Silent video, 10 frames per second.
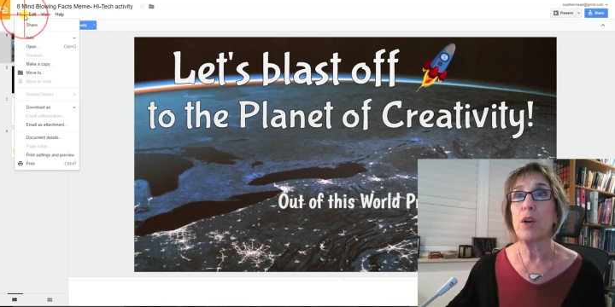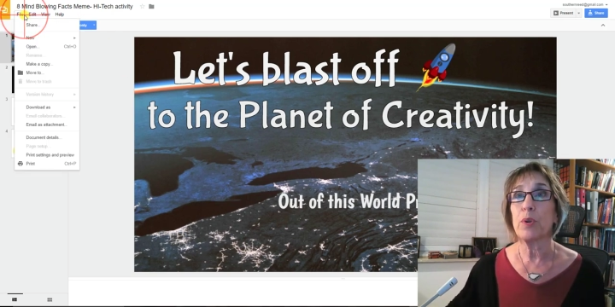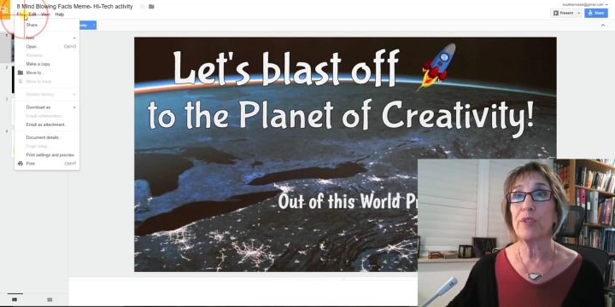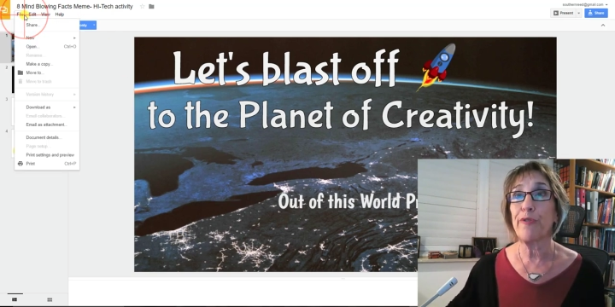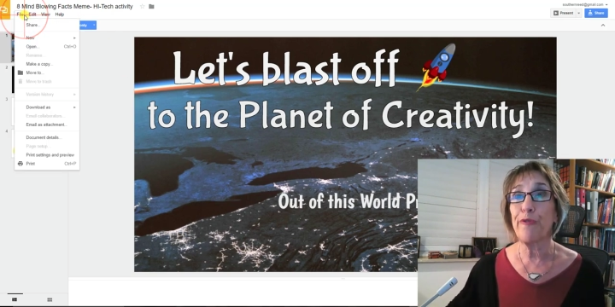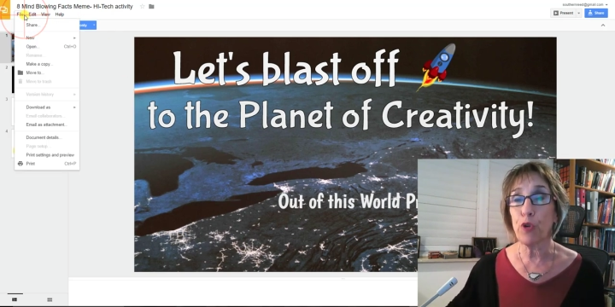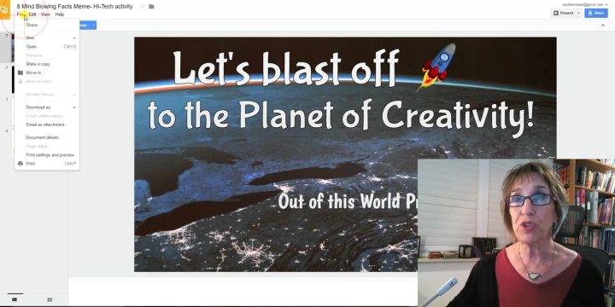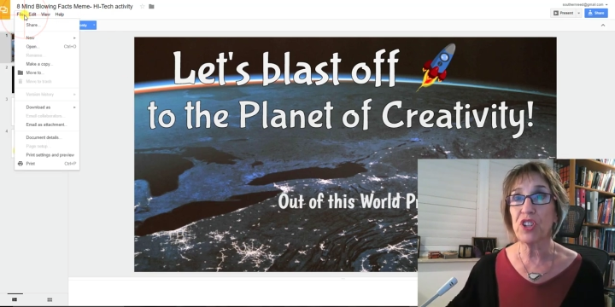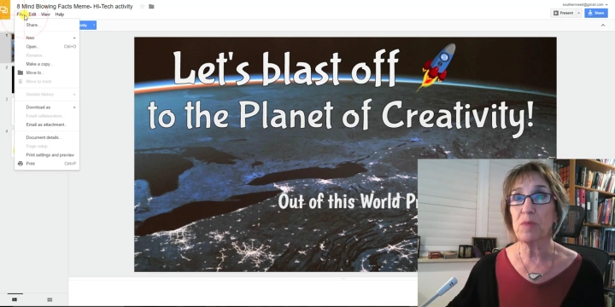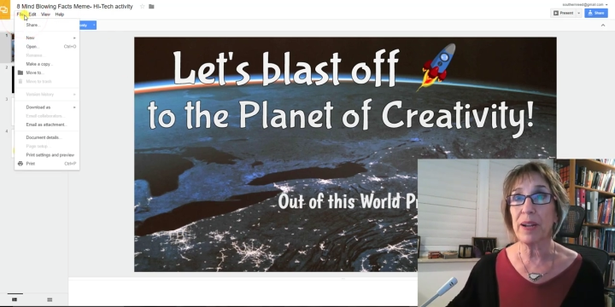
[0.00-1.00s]
which
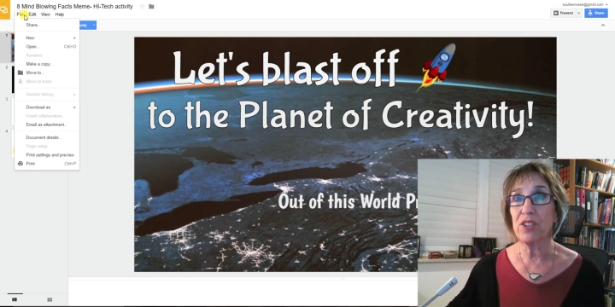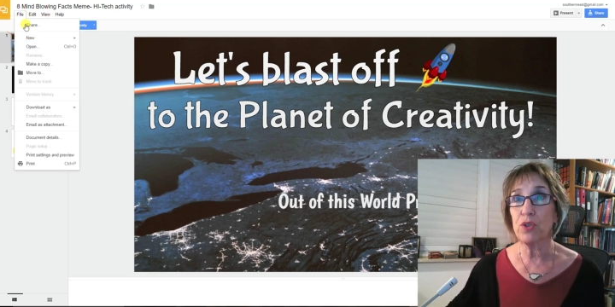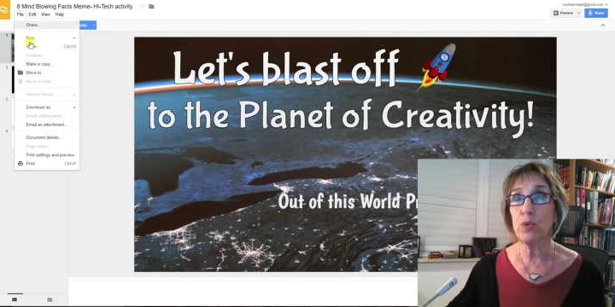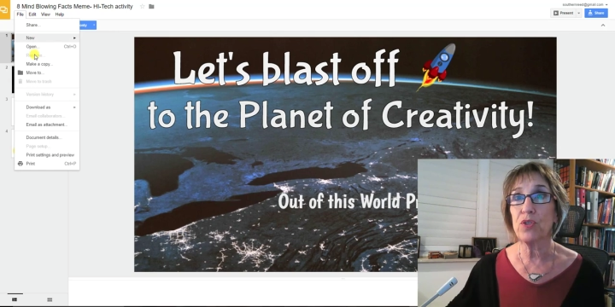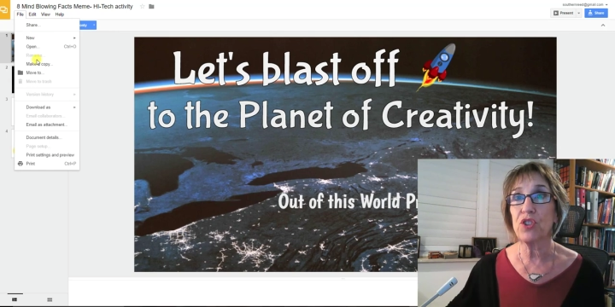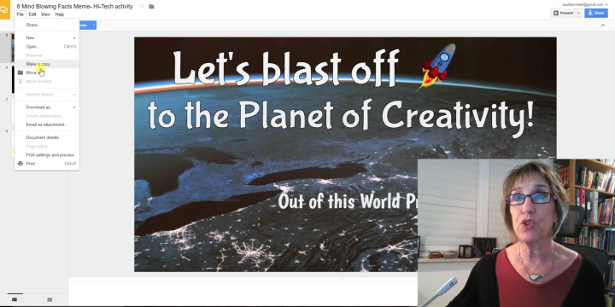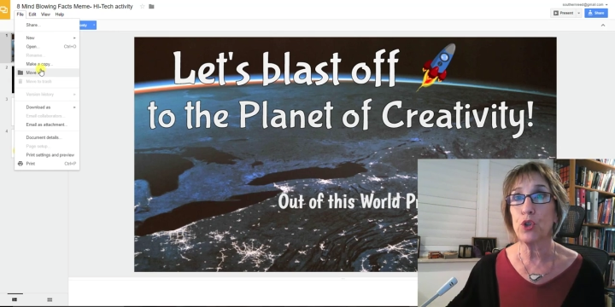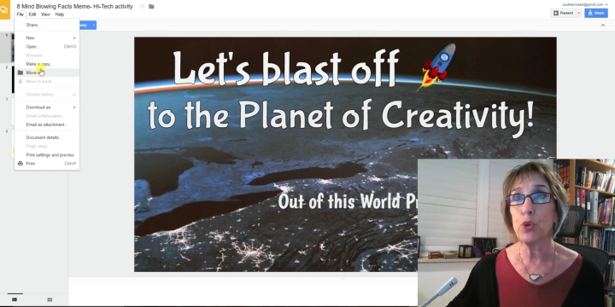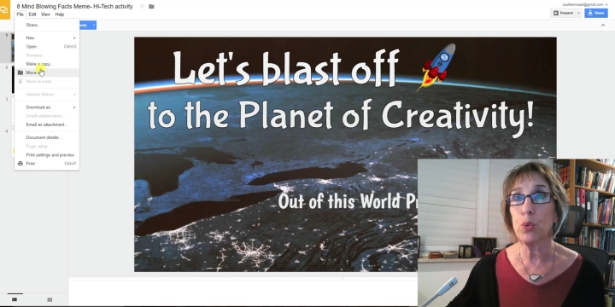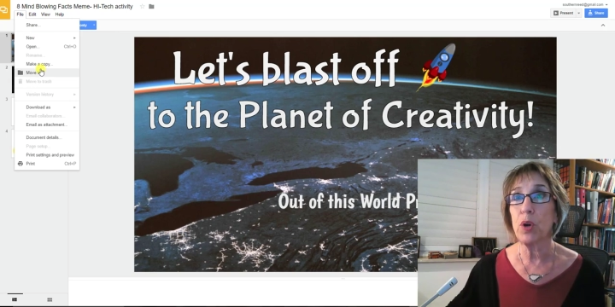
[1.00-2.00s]
forces my students
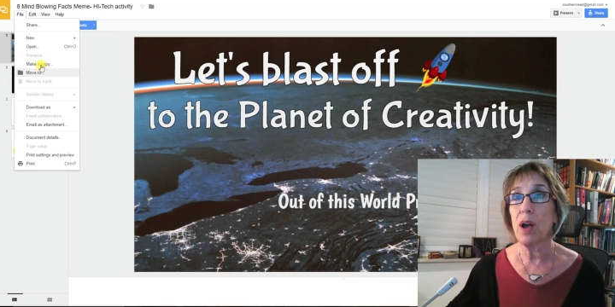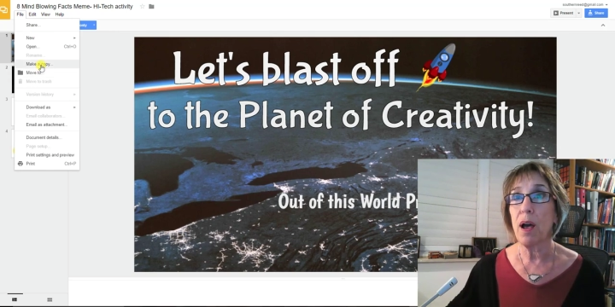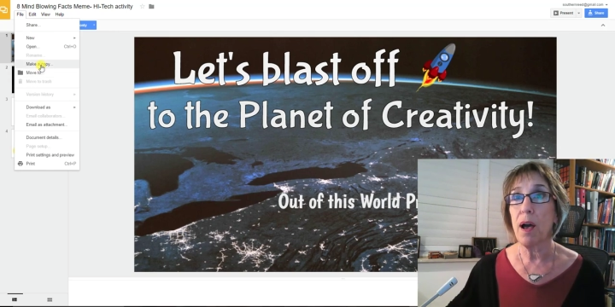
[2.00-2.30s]
to